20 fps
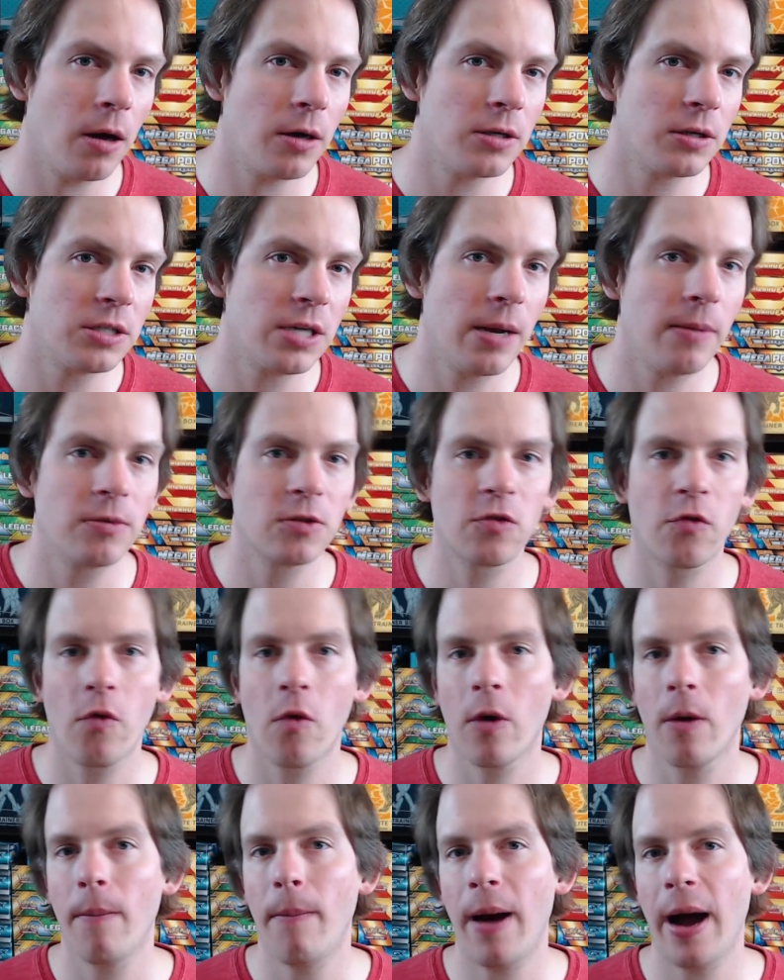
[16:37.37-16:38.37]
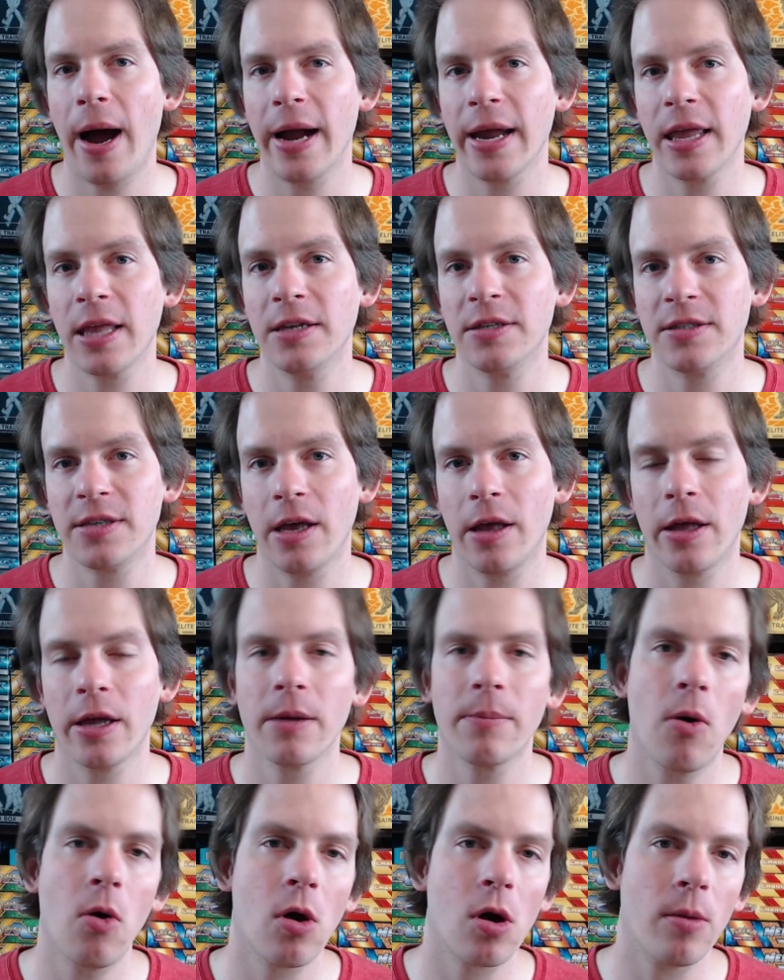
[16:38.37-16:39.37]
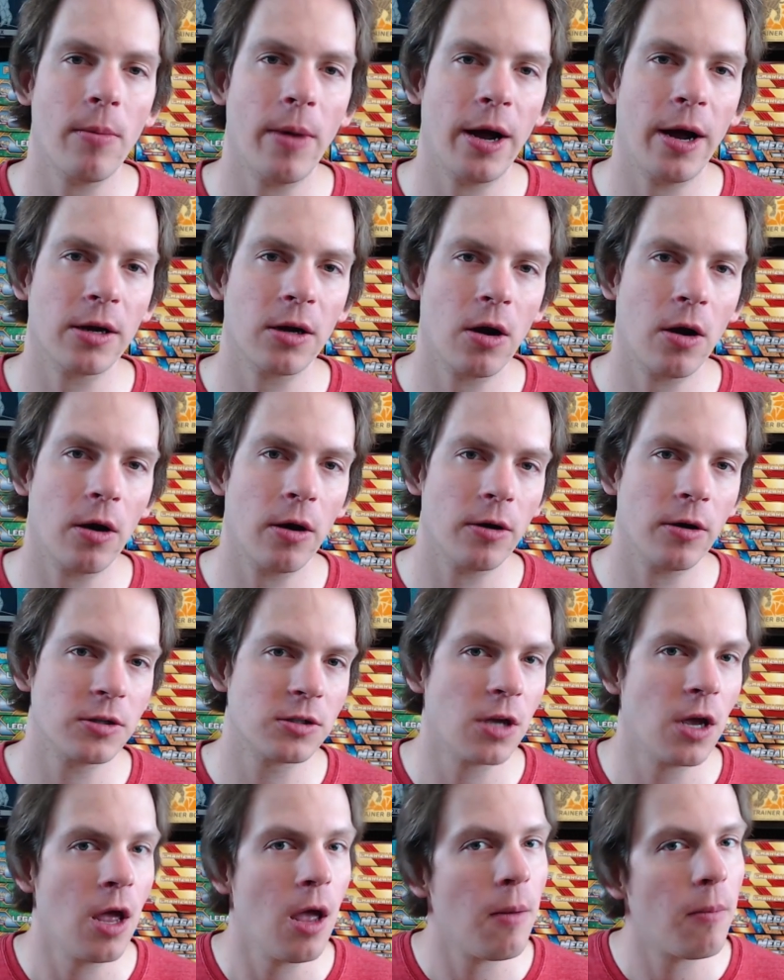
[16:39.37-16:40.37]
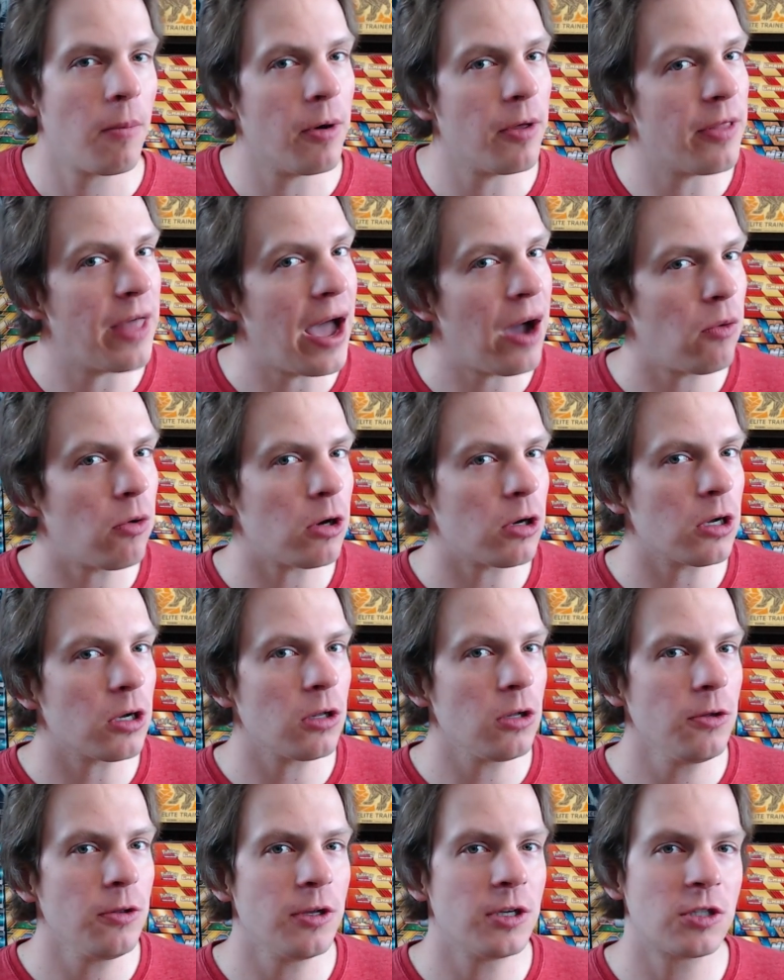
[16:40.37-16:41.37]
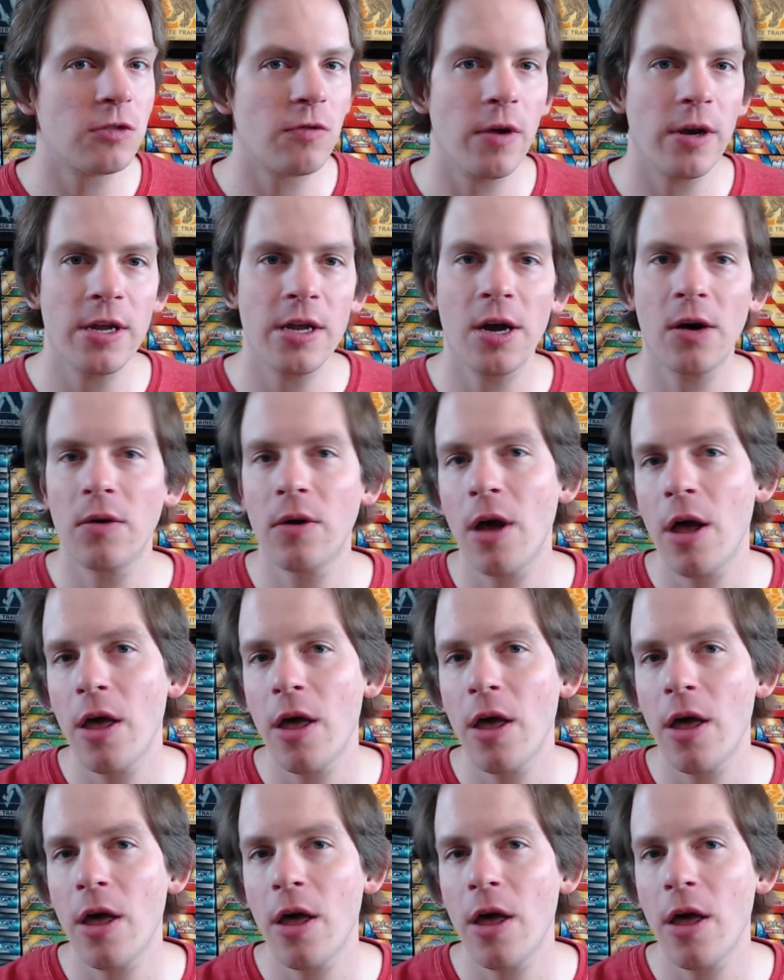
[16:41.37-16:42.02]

tips for buying and selling Pokemon cards. But that will conclude this video.